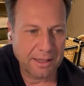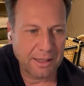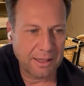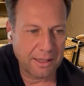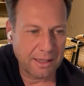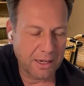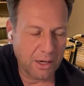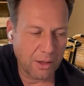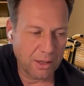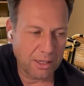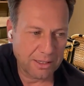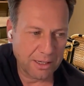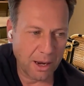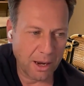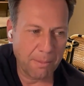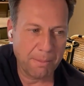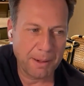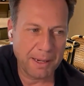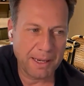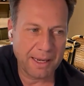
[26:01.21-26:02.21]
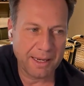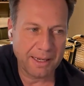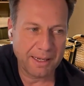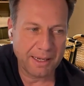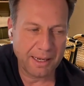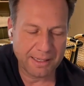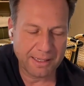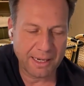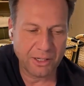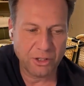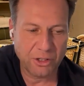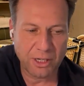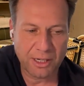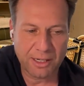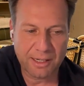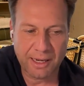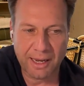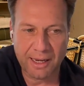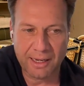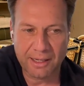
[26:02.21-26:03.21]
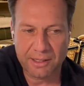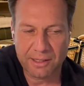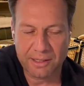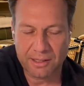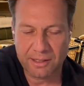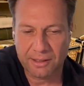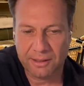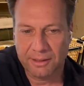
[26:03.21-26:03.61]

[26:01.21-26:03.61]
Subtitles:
this company essentially takes